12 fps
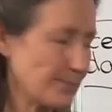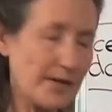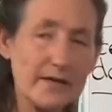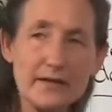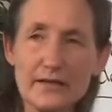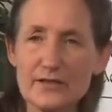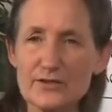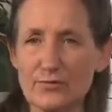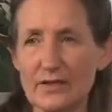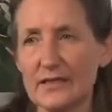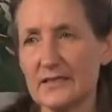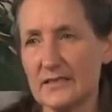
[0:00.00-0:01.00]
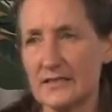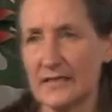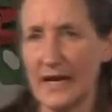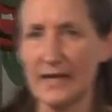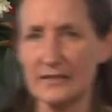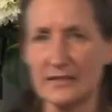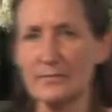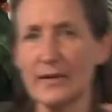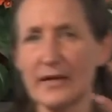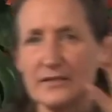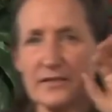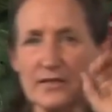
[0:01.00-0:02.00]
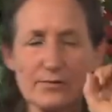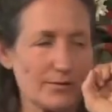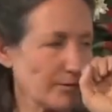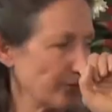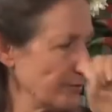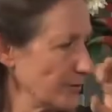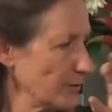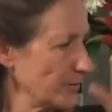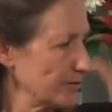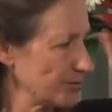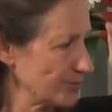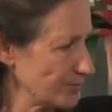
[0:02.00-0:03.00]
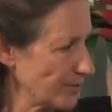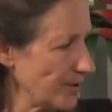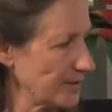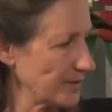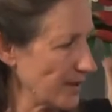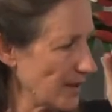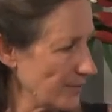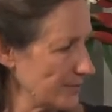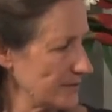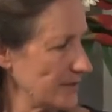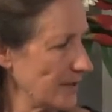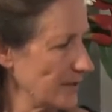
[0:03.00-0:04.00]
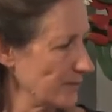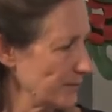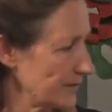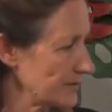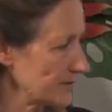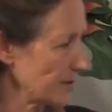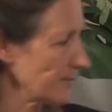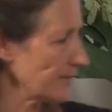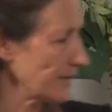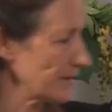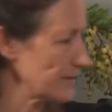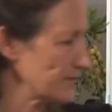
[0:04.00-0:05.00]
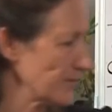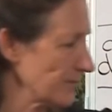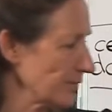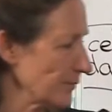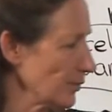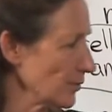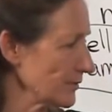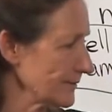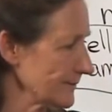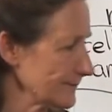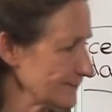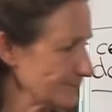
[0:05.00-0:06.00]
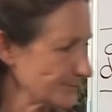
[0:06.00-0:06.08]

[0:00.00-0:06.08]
appendix releases antibacterial fluid to try and calm it down a bit. So appendix is very important.